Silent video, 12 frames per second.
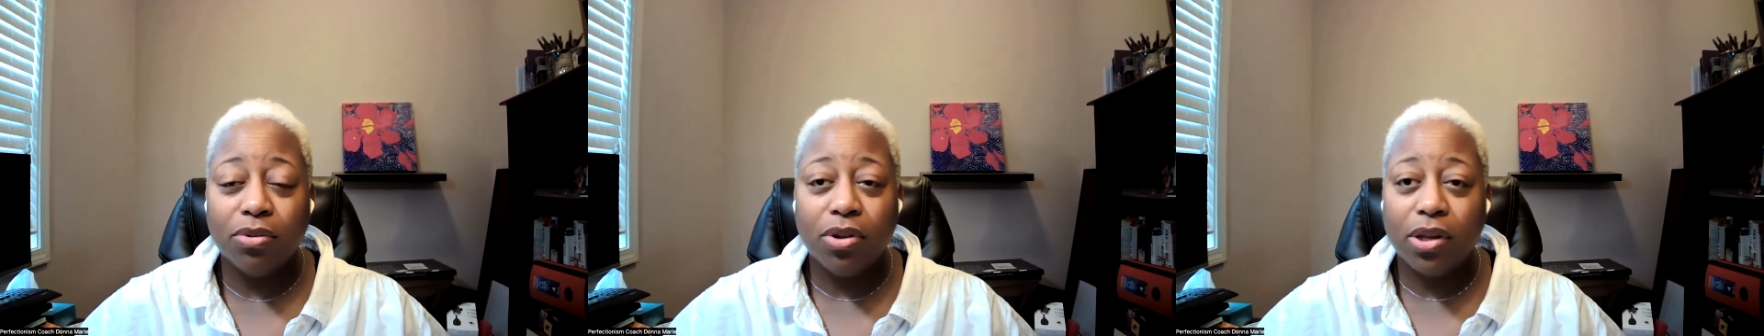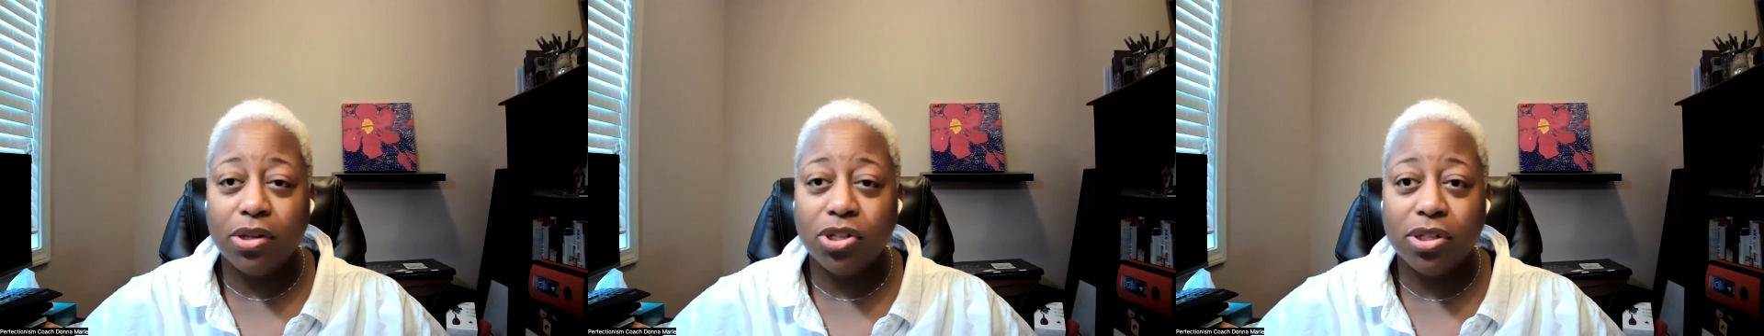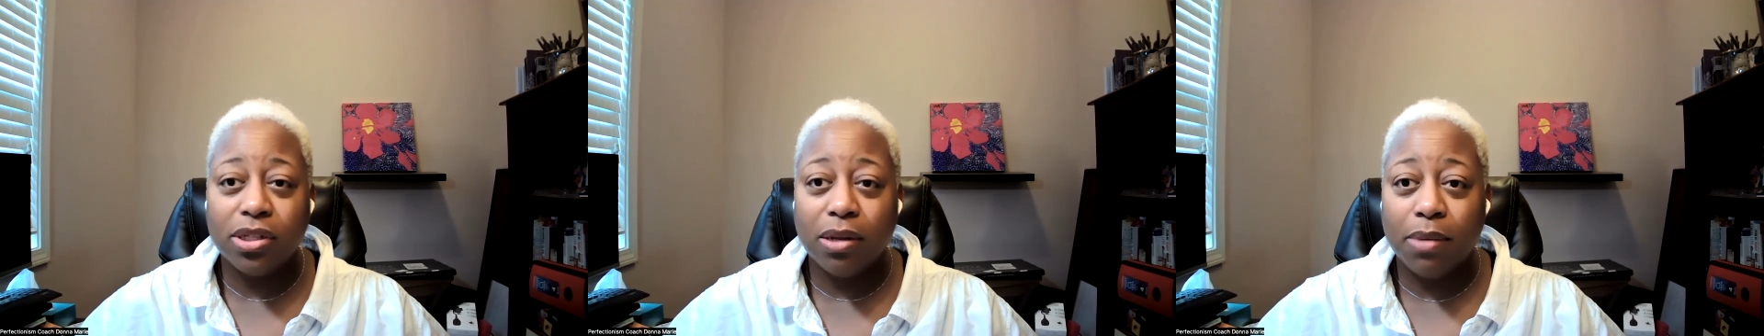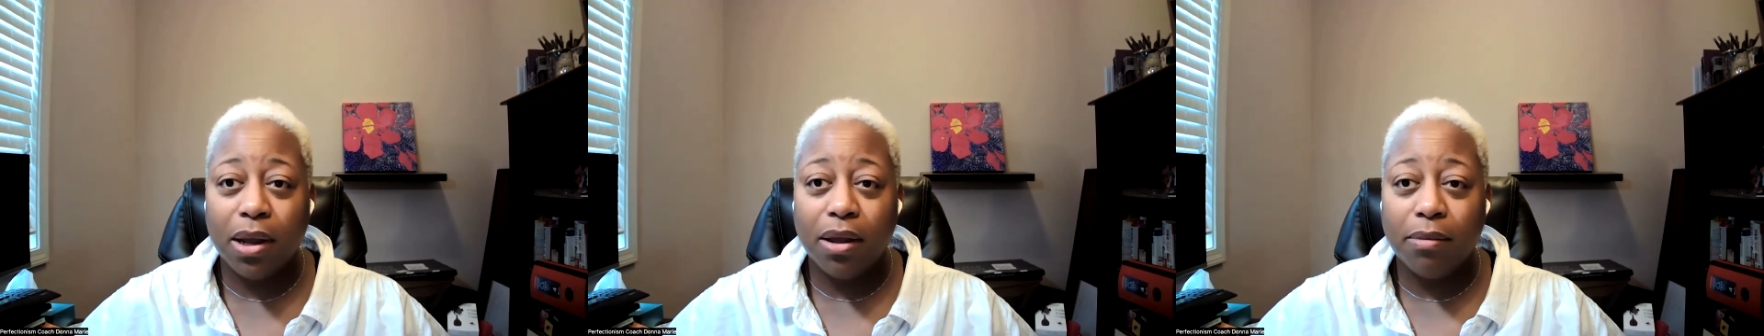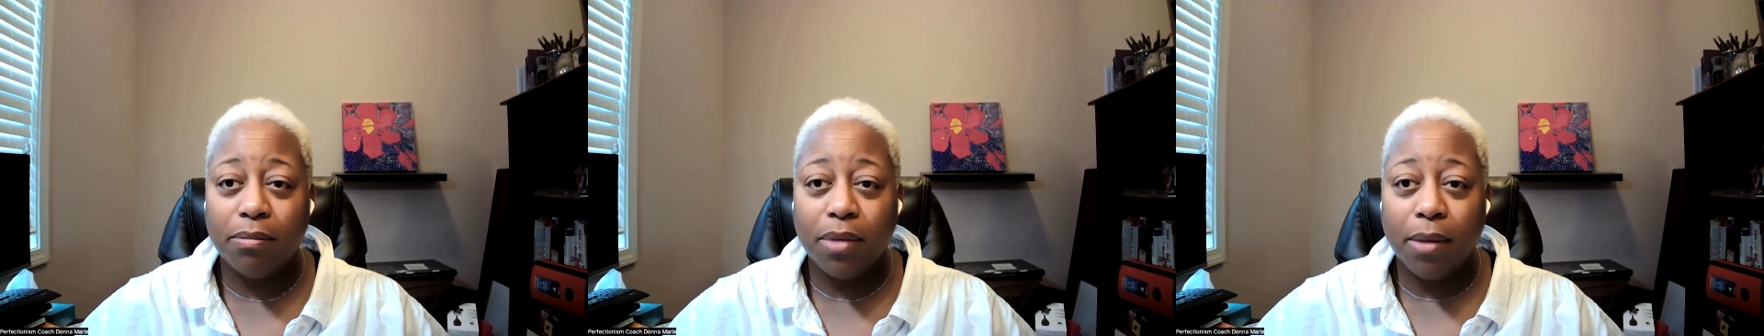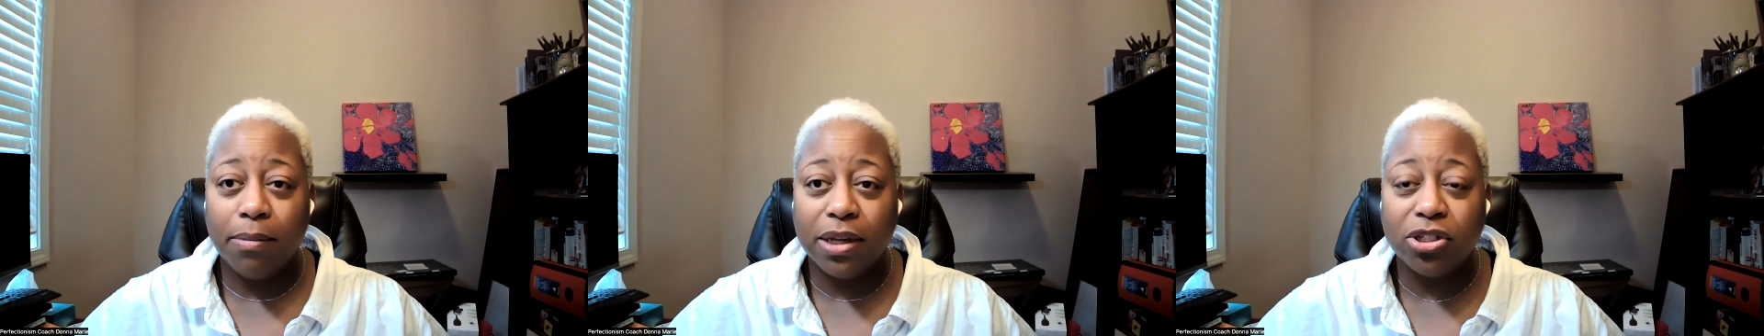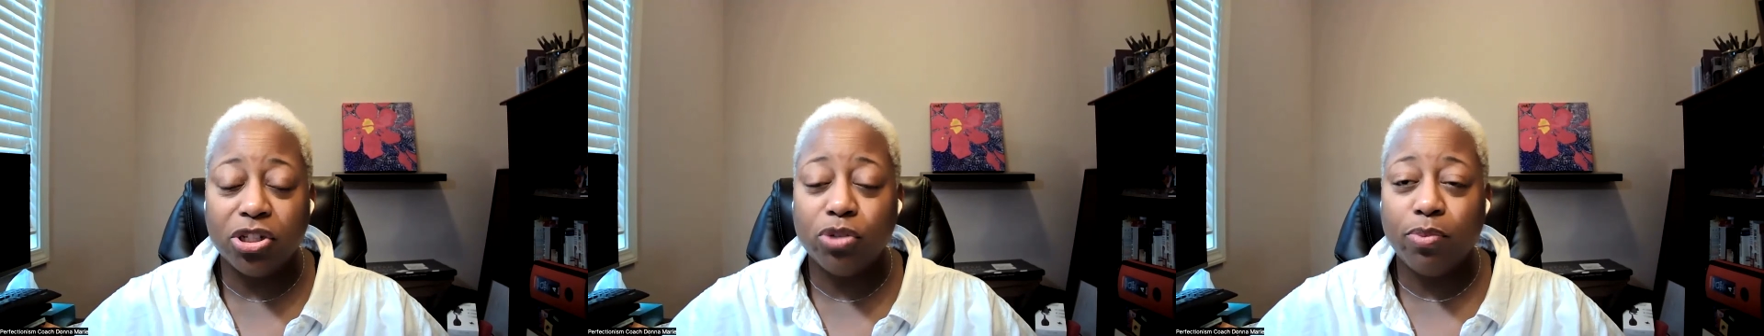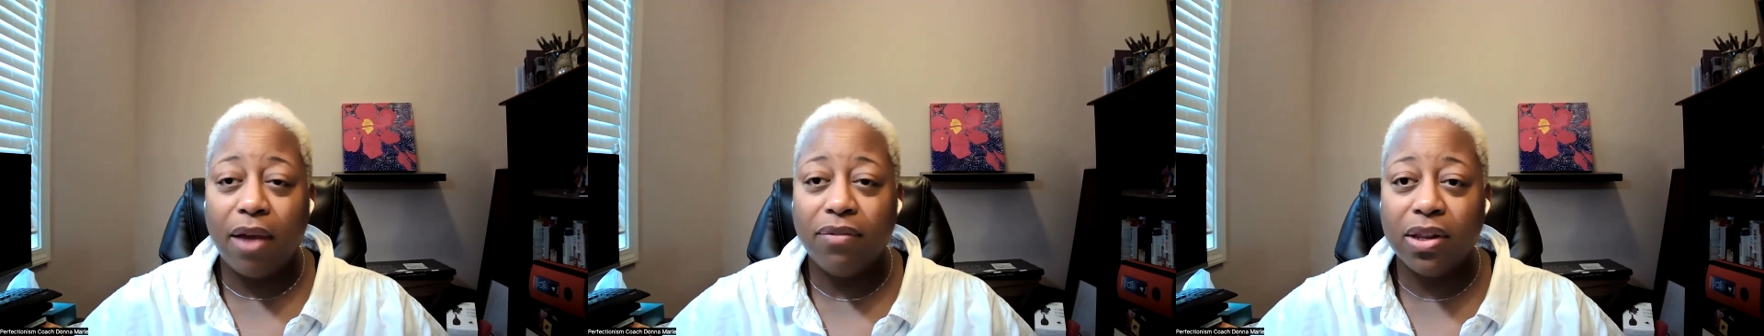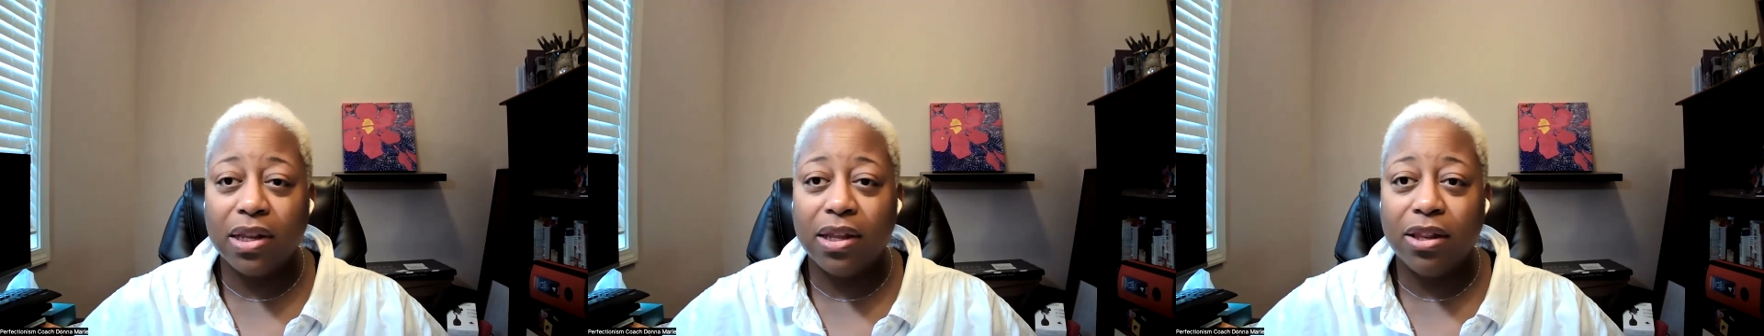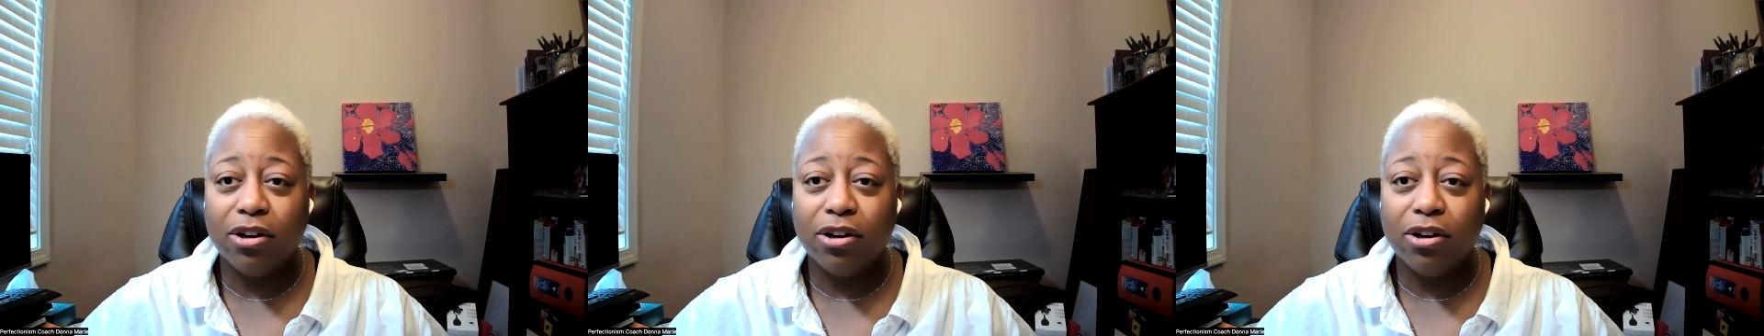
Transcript: You can just send me a, a message privately